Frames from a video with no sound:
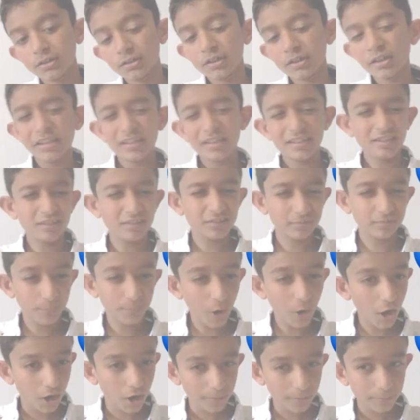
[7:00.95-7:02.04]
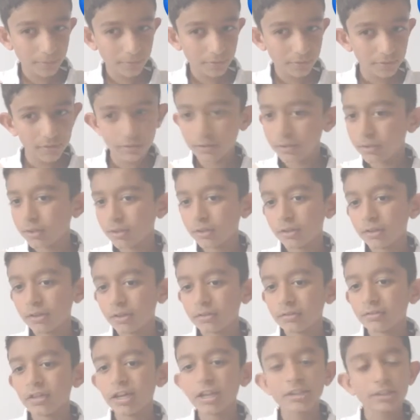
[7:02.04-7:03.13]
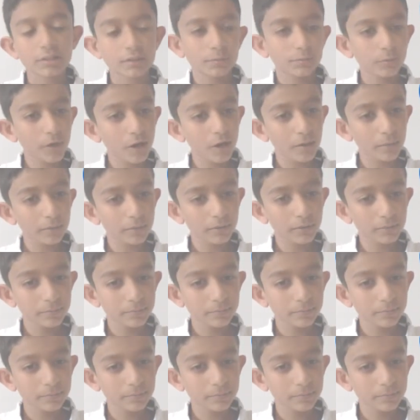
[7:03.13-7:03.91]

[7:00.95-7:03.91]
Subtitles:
it doesn't pop. That's the problem.